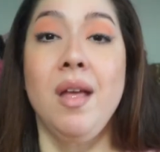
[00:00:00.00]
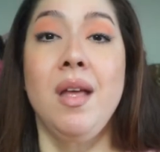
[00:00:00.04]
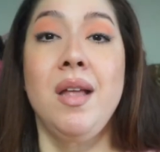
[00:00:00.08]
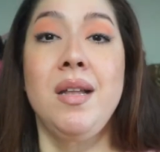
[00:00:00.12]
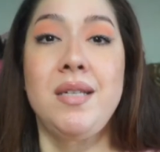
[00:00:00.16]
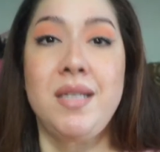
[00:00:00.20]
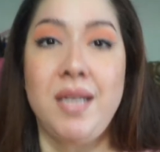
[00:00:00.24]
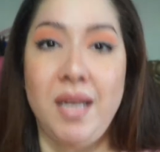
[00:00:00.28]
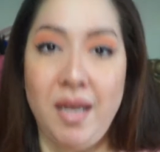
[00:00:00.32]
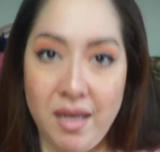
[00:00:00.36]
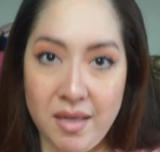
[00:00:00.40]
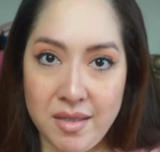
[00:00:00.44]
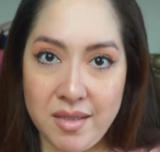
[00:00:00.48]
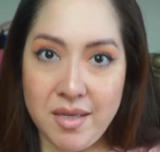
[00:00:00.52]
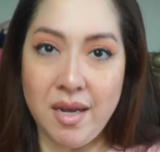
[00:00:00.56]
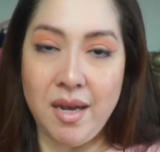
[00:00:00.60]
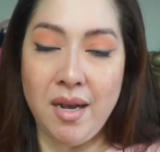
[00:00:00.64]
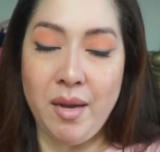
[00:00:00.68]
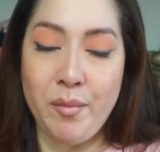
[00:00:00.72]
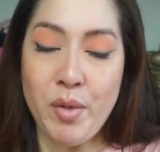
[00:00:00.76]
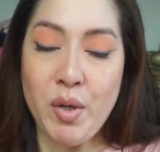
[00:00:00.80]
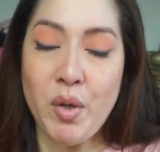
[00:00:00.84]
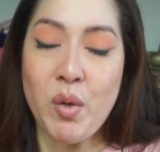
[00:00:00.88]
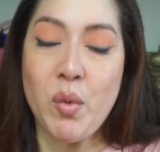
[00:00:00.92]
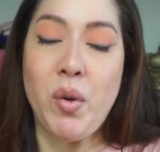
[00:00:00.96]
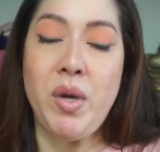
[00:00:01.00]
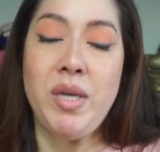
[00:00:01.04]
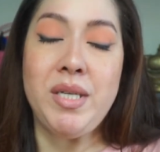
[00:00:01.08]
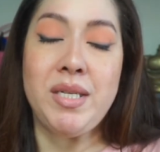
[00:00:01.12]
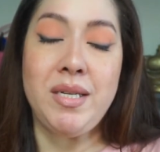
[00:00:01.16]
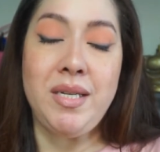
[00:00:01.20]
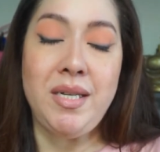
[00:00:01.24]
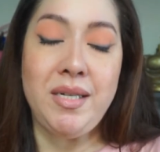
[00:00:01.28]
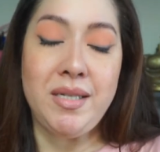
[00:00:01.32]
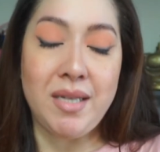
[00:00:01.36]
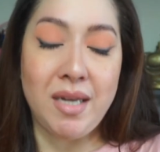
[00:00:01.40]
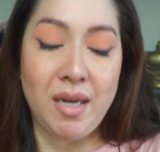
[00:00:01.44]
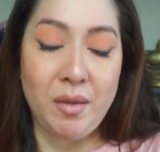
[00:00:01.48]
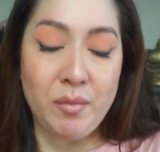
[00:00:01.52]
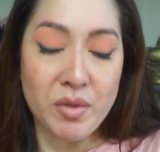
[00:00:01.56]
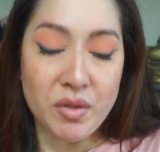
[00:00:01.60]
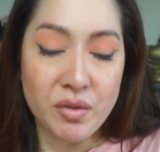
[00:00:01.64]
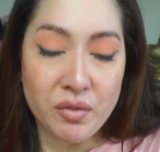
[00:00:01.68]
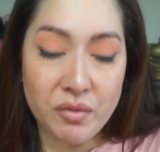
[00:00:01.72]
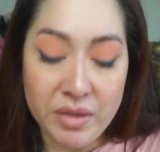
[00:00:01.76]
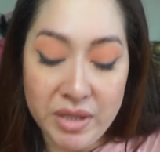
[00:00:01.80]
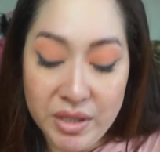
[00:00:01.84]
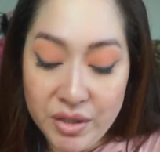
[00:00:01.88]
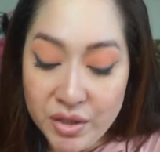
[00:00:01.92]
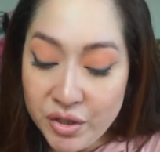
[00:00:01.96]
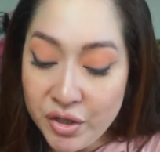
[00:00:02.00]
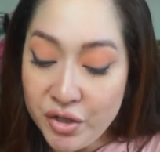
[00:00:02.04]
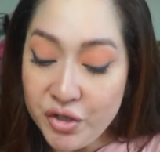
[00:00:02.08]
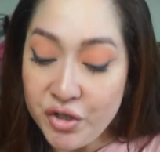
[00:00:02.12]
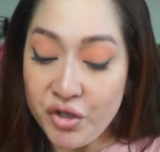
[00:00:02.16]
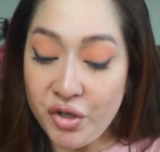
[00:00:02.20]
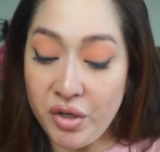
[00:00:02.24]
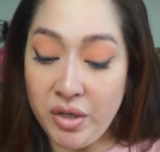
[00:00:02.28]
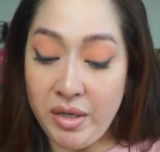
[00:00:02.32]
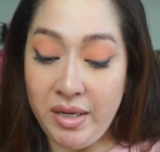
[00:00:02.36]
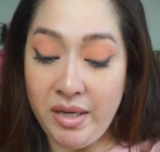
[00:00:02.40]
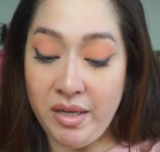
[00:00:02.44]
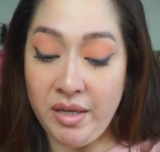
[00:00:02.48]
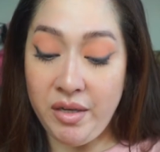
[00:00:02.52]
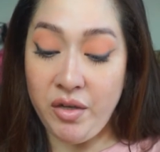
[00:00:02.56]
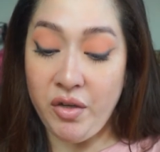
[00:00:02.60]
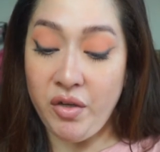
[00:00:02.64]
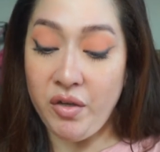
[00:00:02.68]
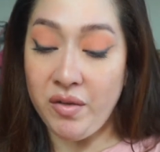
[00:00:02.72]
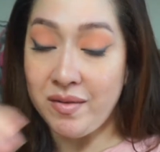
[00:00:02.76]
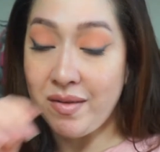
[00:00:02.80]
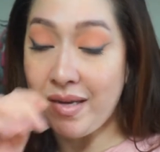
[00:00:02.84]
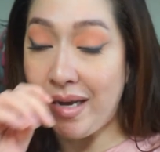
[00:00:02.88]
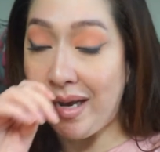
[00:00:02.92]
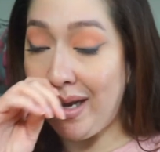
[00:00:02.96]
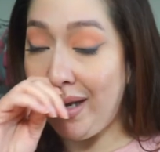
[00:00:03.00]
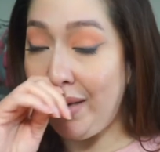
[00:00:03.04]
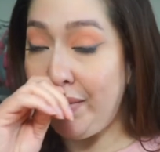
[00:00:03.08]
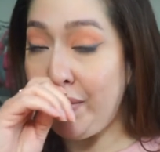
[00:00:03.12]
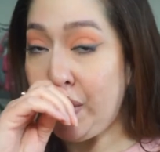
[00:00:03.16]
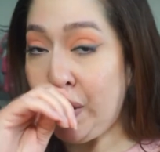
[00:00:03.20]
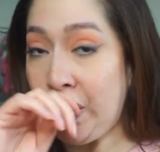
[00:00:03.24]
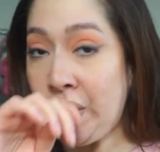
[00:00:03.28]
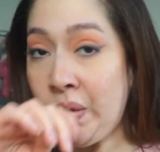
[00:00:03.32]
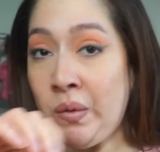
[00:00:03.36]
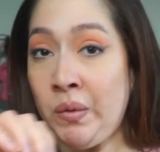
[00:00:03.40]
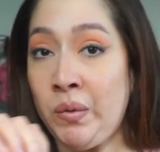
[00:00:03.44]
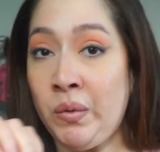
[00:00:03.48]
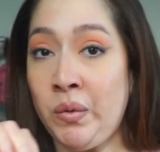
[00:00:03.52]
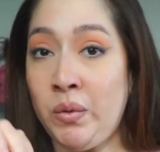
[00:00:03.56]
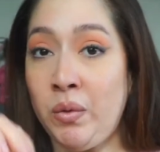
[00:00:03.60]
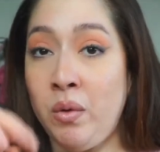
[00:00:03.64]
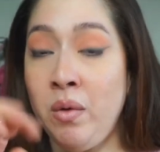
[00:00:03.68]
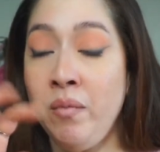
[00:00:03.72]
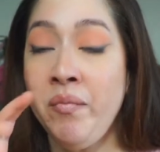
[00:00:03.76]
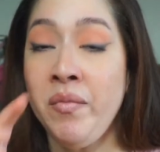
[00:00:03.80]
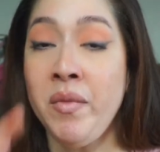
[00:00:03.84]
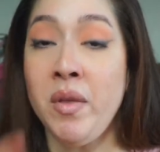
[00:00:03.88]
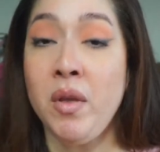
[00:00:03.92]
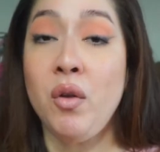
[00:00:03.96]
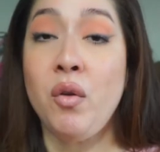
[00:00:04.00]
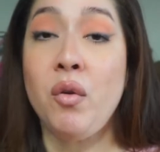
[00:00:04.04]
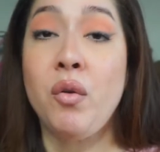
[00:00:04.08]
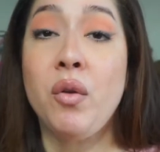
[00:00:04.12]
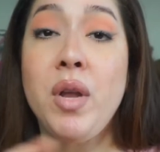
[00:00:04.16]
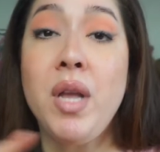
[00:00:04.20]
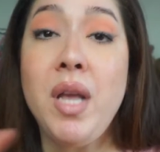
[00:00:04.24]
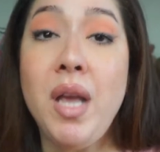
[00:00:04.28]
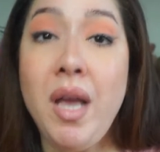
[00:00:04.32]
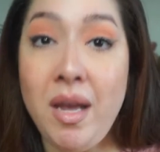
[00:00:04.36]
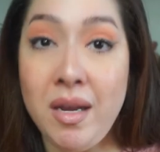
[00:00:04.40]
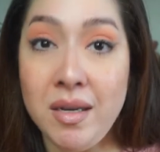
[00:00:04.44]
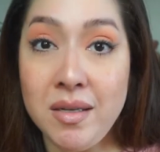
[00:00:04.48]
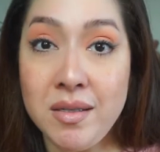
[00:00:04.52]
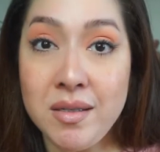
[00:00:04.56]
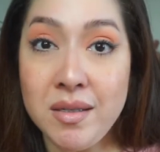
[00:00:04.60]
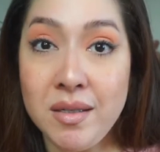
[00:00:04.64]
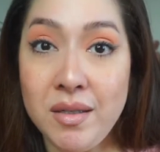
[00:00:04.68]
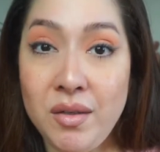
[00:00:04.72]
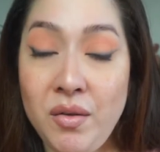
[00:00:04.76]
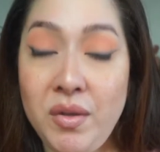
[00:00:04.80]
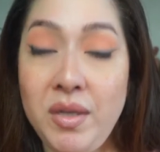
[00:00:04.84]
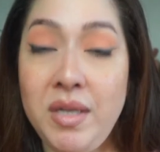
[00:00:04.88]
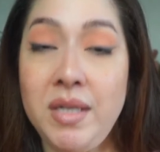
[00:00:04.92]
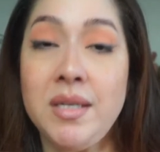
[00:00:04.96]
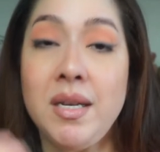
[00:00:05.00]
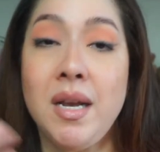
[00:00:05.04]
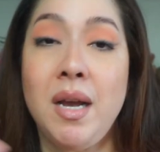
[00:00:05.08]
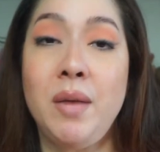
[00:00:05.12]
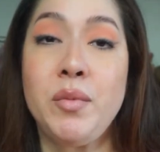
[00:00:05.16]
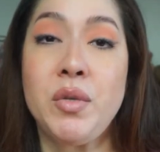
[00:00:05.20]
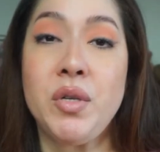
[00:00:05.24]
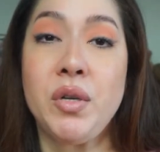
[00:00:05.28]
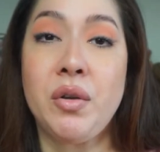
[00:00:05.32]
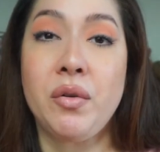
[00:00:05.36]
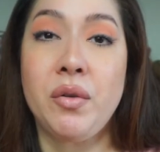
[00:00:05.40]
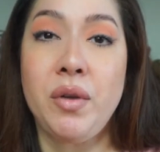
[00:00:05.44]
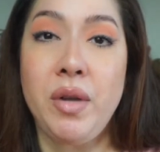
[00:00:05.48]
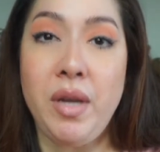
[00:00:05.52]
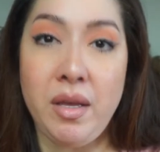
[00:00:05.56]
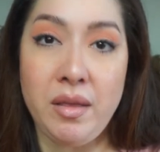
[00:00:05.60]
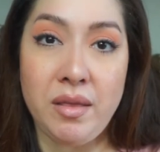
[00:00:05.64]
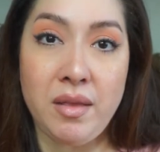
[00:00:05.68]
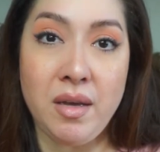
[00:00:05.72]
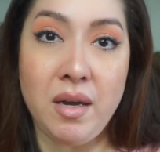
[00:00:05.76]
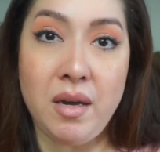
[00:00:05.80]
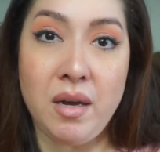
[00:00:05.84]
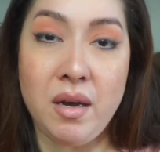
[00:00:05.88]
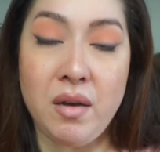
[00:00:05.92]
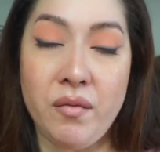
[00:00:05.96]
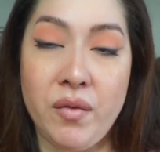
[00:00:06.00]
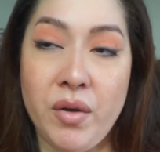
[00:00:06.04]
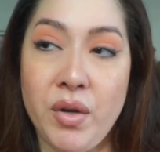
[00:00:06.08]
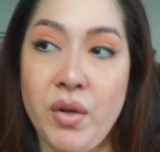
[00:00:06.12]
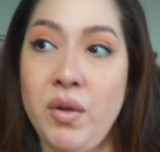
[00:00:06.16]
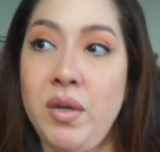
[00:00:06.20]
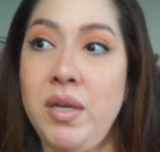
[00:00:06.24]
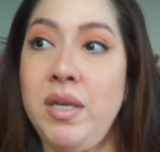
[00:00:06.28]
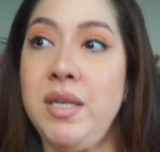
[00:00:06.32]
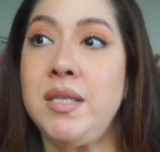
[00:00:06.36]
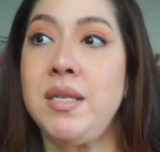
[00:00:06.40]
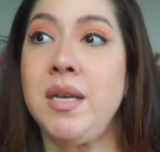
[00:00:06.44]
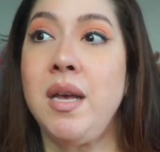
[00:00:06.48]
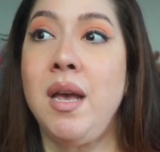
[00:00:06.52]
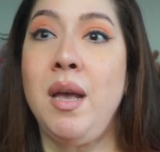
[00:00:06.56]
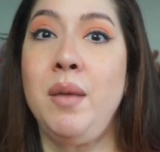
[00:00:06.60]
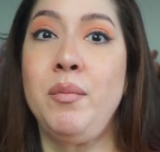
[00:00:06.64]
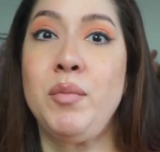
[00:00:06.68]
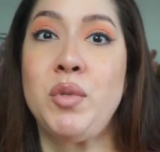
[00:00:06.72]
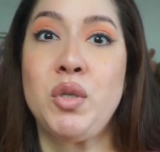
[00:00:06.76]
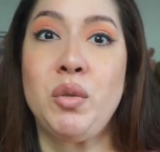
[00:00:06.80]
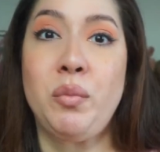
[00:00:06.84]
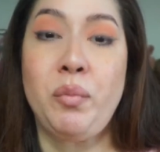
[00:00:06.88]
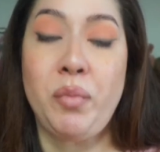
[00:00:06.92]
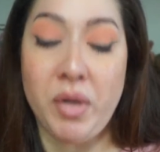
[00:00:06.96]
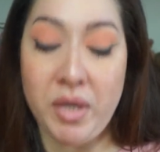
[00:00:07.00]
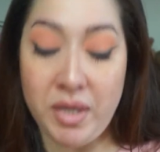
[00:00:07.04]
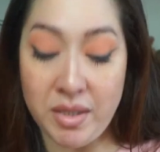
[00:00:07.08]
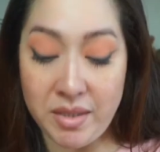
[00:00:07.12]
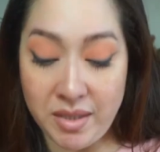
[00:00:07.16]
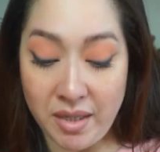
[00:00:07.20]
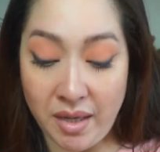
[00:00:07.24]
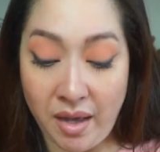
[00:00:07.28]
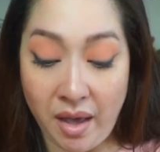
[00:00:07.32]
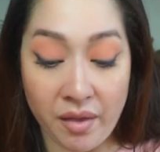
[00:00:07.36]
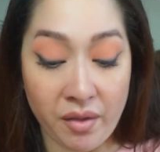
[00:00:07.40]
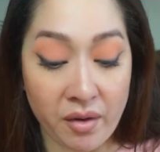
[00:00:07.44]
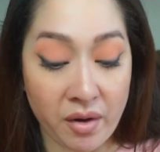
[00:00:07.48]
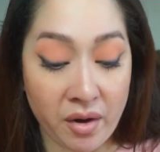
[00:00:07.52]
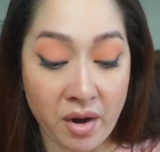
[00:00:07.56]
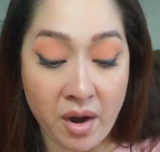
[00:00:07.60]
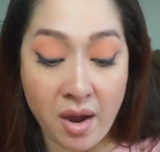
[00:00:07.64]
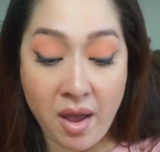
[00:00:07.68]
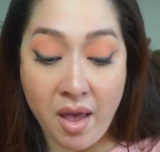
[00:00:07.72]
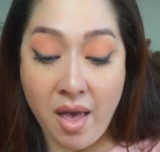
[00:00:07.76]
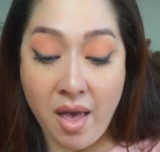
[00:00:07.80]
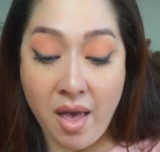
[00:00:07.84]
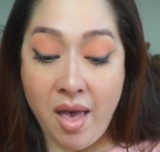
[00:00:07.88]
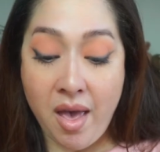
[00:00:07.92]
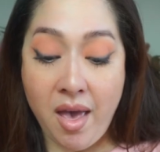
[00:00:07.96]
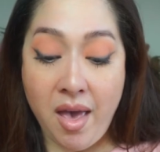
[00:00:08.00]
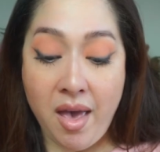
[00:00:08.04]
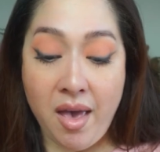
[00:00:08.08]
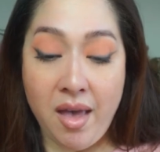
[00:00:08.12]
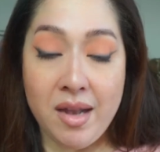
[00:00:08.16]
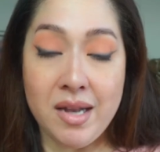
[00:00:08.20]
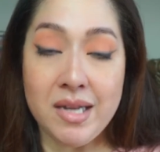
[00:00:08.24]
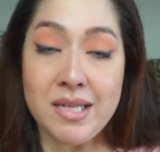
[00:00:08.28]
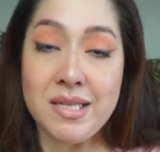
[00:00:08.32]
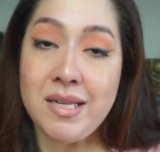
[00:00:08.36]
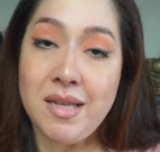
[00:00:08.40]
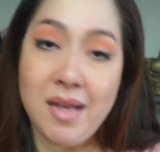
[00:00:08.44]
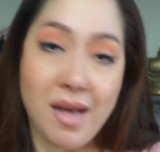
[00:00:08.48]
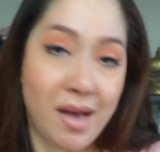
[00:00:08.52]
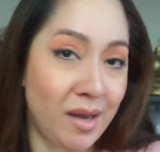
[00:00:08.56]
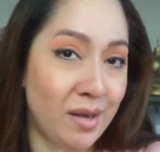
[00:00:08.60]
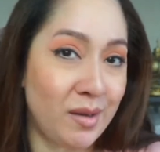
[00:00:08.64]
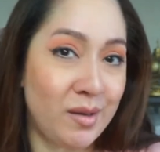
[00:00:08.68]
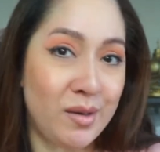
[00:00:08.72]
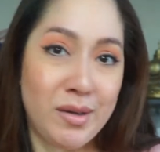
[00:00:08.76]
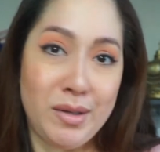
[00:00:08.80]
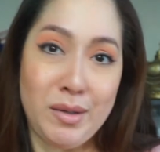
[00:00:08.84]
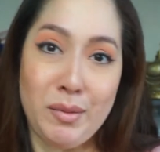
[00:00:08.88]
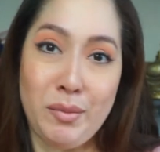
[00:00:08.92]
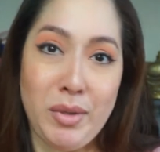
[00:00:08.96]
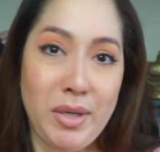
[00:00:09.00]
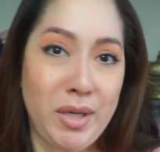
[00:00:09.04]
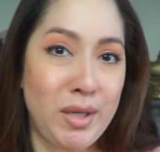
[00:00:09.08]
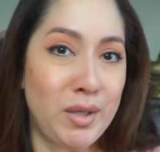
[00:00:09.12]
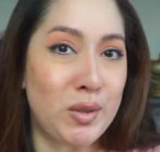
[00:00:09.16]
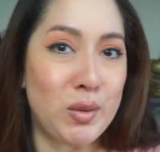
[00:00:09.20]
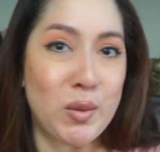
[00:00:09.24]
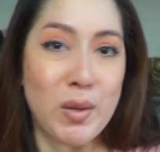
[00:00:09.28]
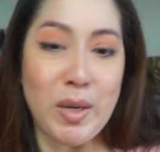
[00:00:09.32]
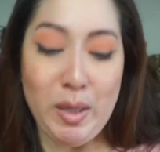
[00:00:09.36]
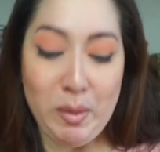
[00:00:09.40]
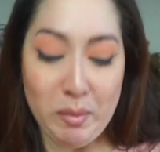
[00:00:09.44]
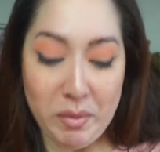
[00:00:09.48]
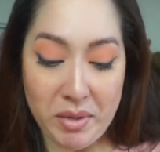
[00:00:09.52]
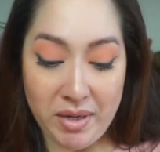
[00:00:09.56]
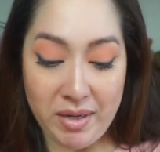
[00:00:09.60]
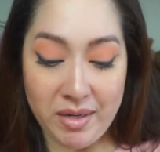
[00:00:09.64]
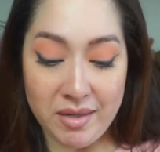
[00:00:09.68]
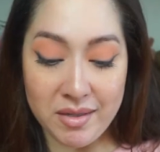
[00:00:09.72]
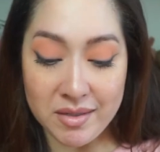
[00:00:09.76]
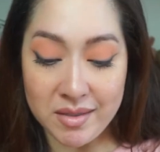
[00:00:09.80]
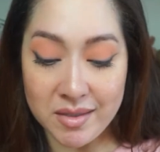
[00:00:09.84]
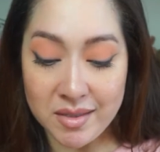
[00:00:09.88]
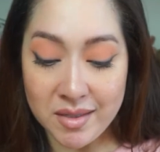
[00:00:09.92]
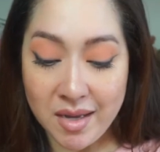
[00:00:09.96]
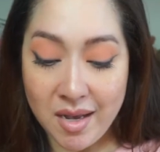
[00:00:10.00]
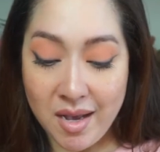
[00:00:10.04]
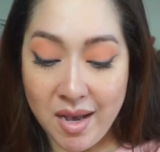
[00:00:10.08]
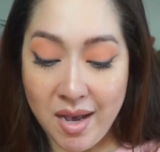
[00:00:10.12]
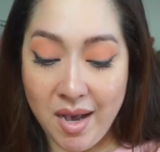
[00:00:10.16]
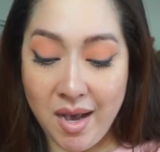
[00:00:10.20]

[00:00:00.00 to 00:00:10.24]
Take time. You're going to need time to research. You need time to create. You need time to create that cover. You need time to put it together, and it's not going to be 20 minutes.